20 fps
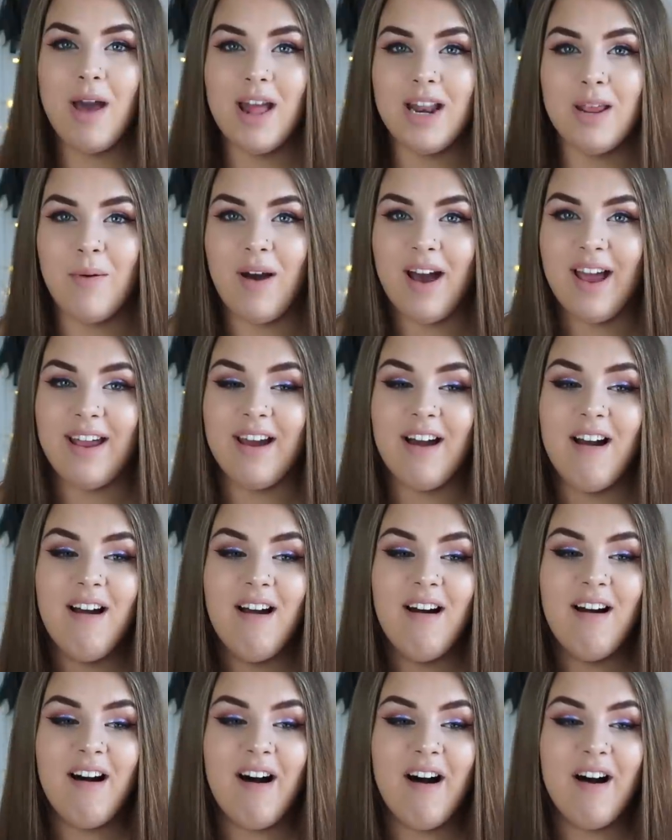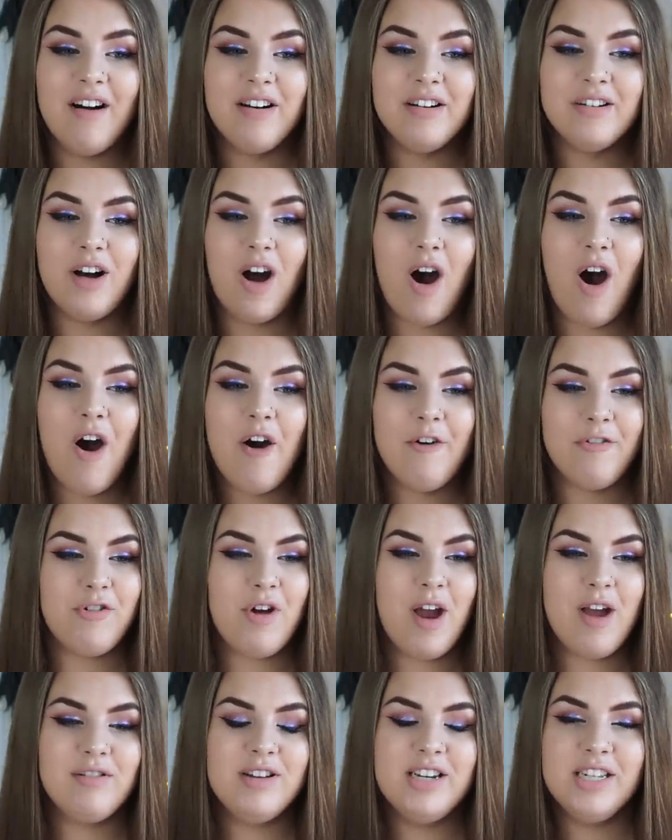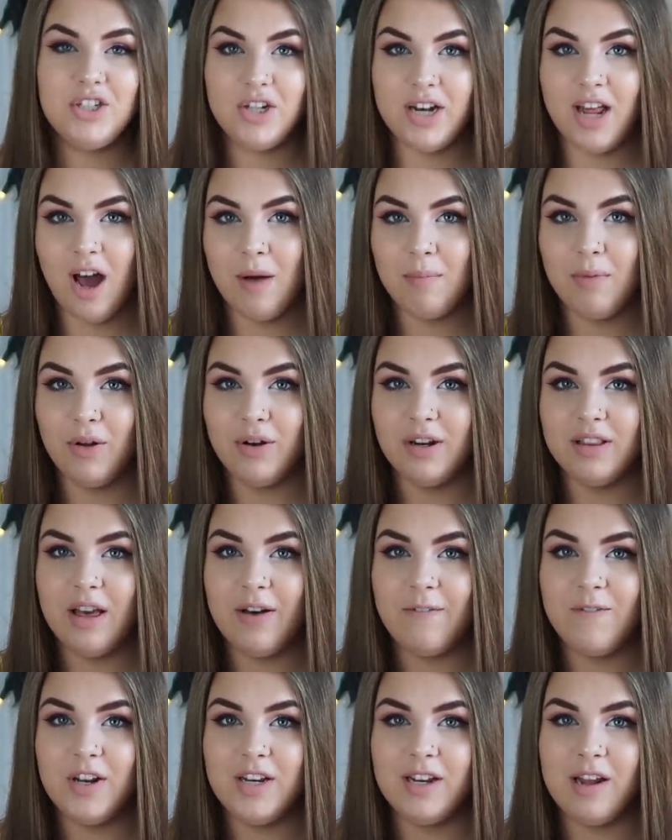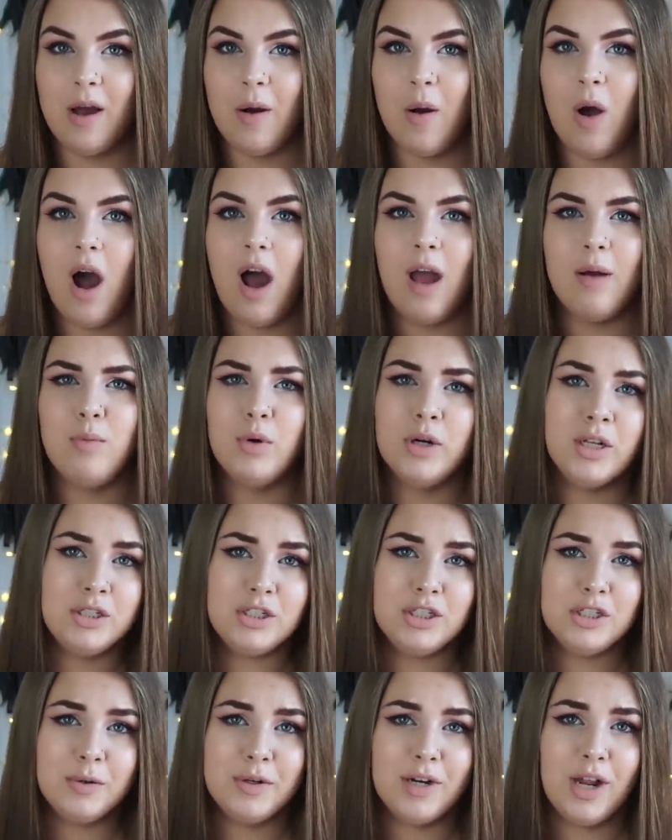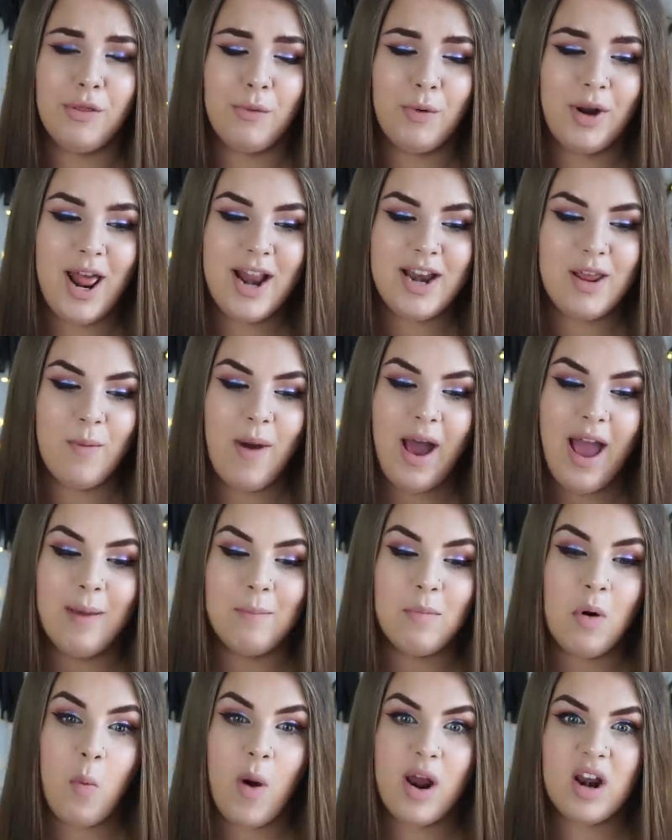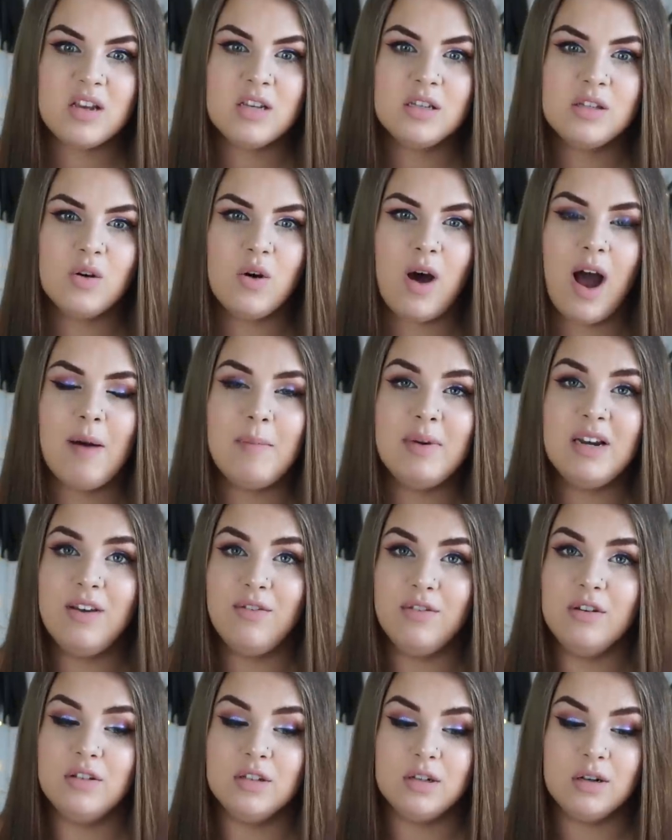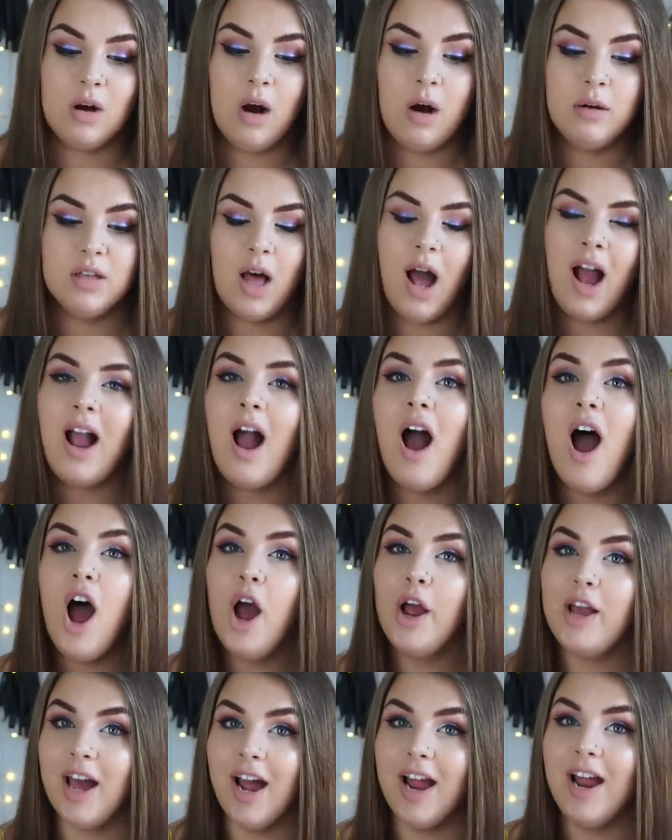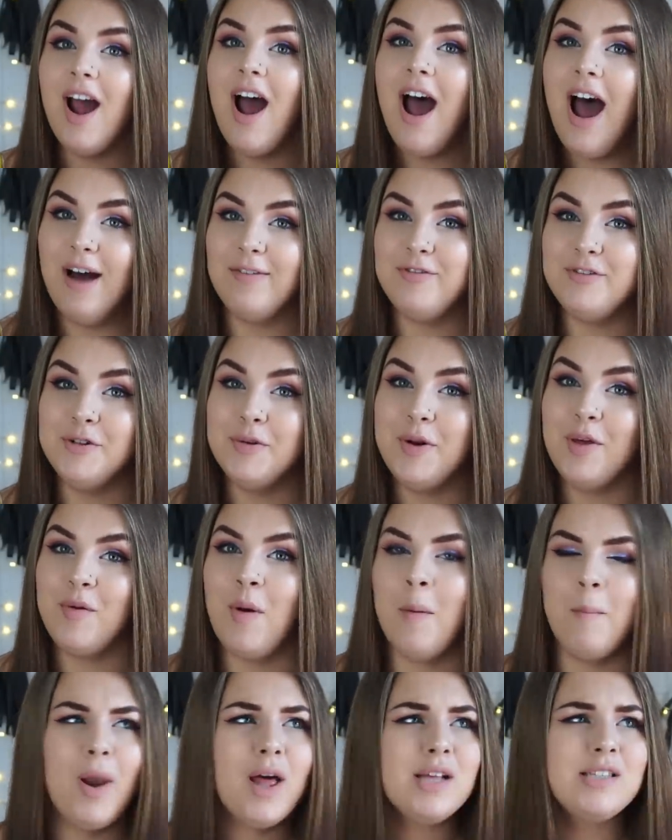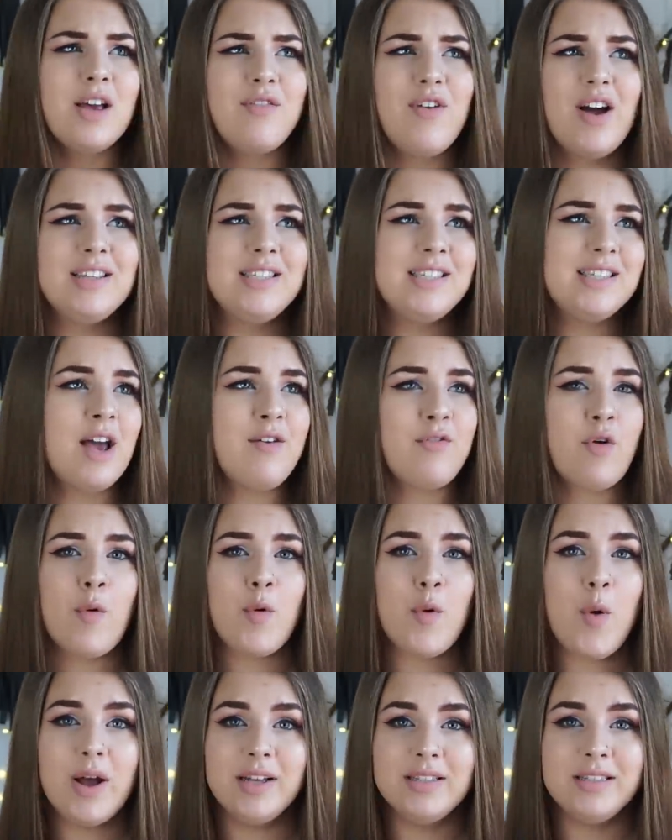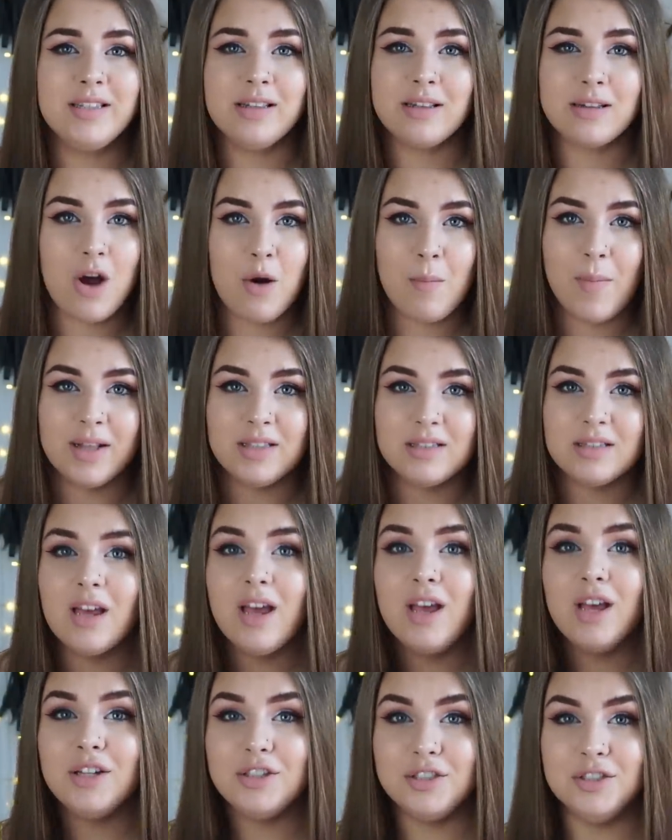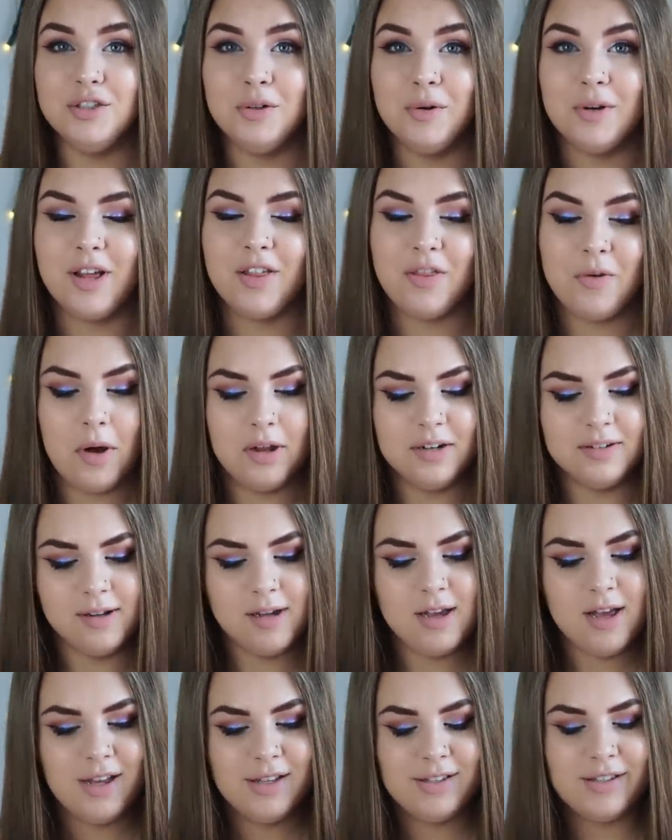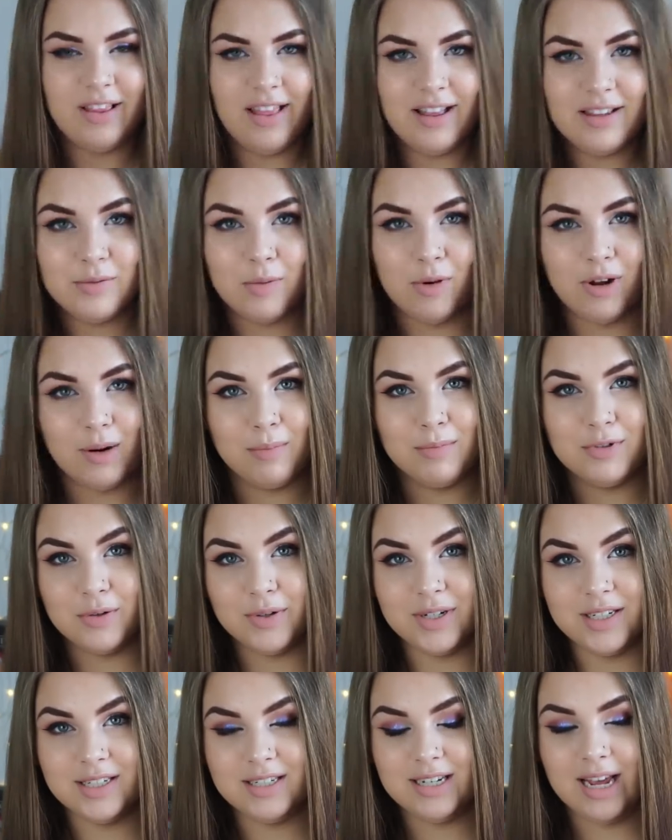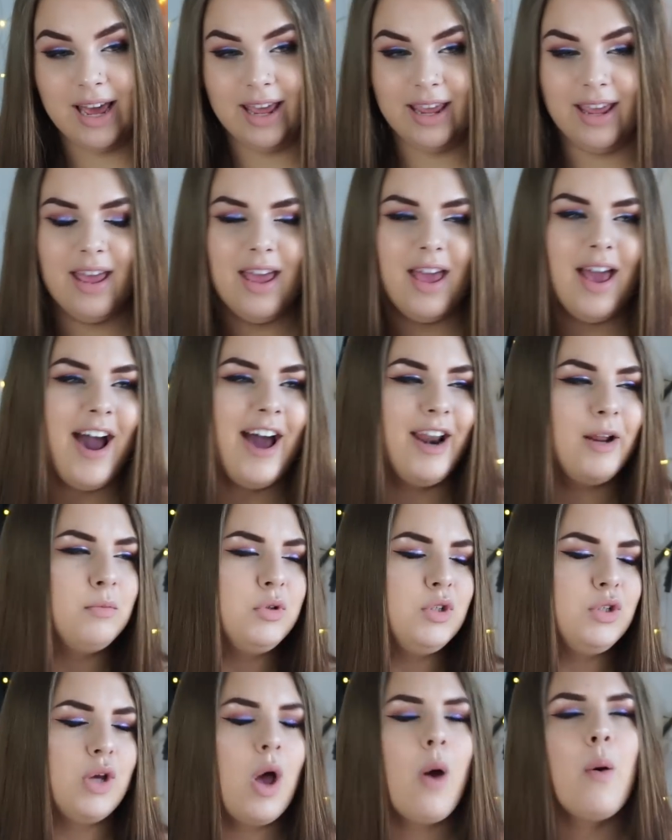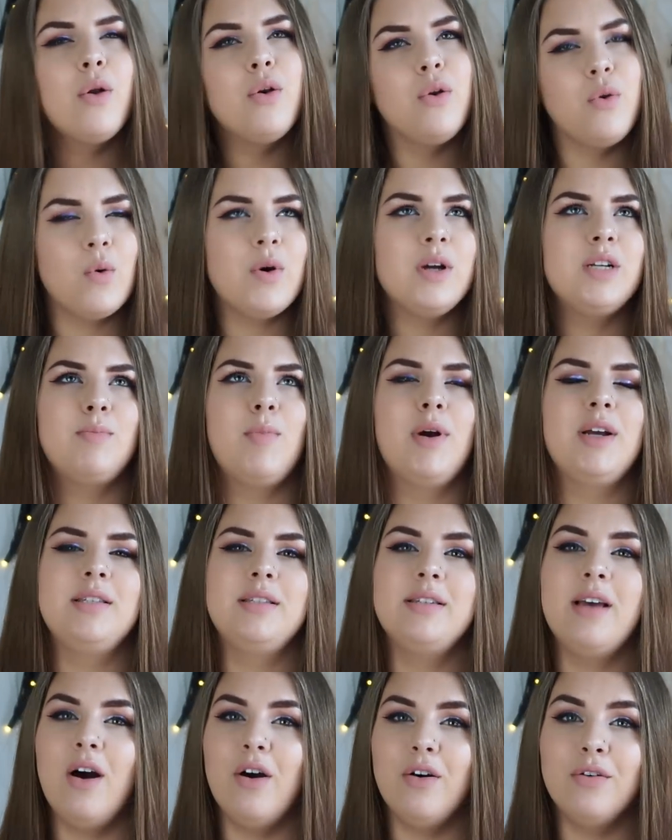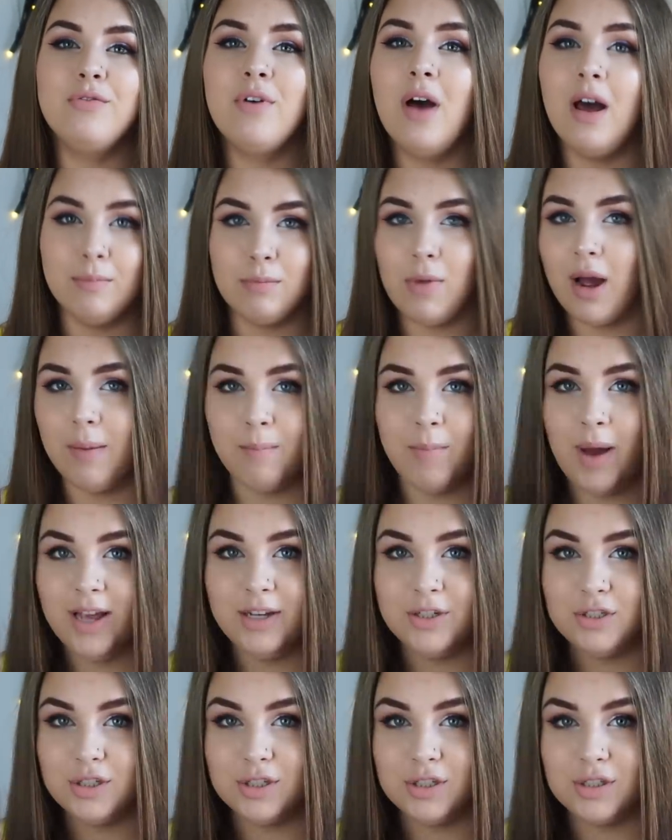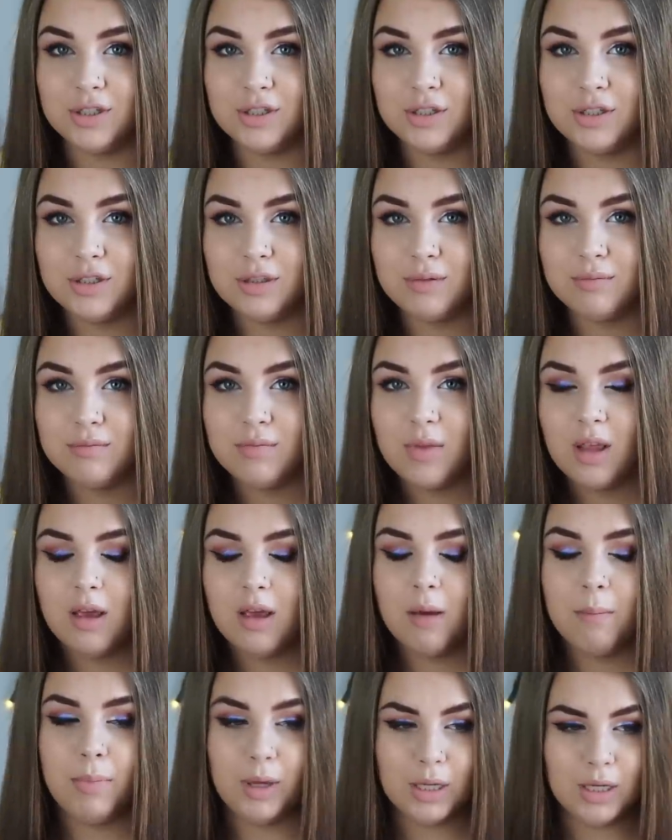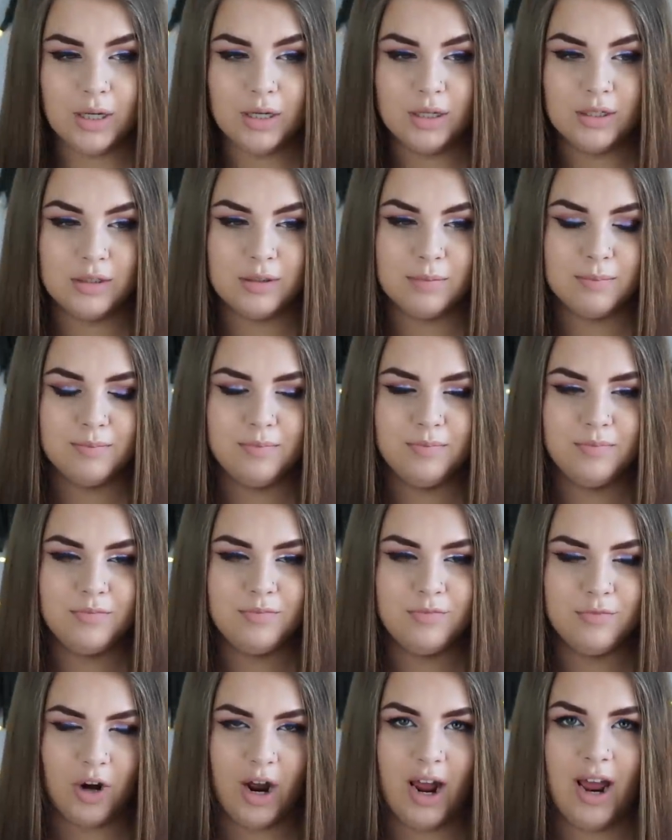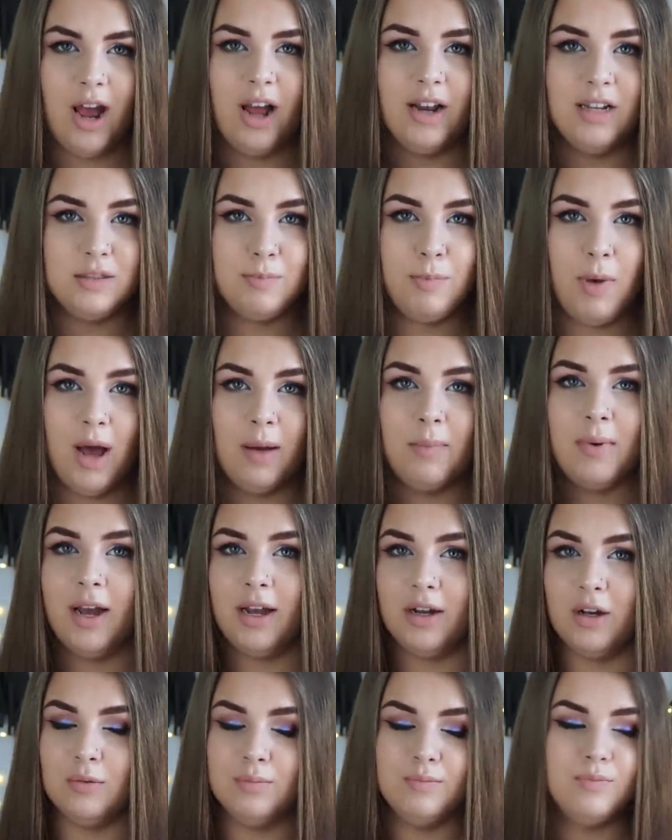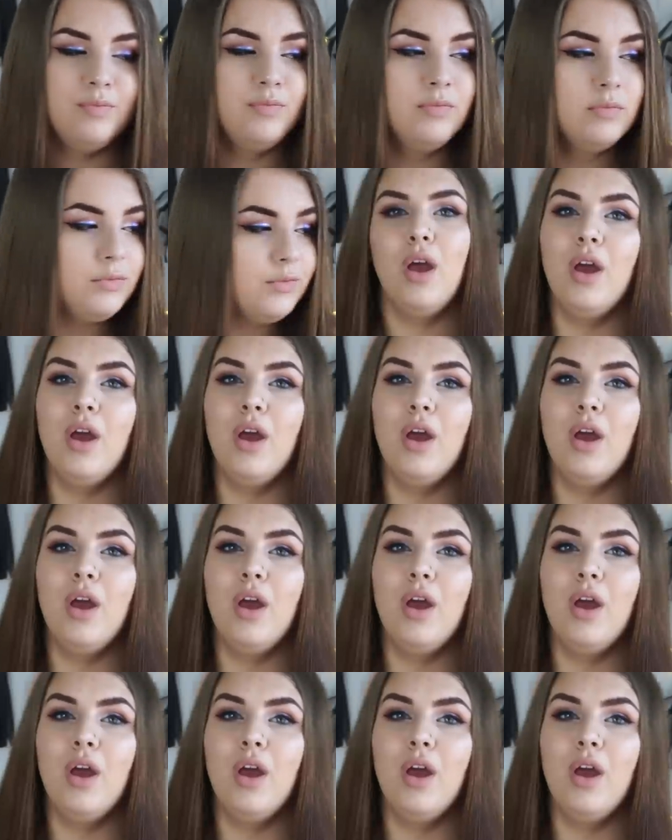but anyway, after I initially uploaded that video, I wanted to do another one anyway, but when I saw how many views it got, I was like, okay, I have to do another one. Plus, I've had several requests in the comments to do another one. So that's what I'm doing today. And I'm so annoyed at myself and my impatience because, right, I need to burp, hang on.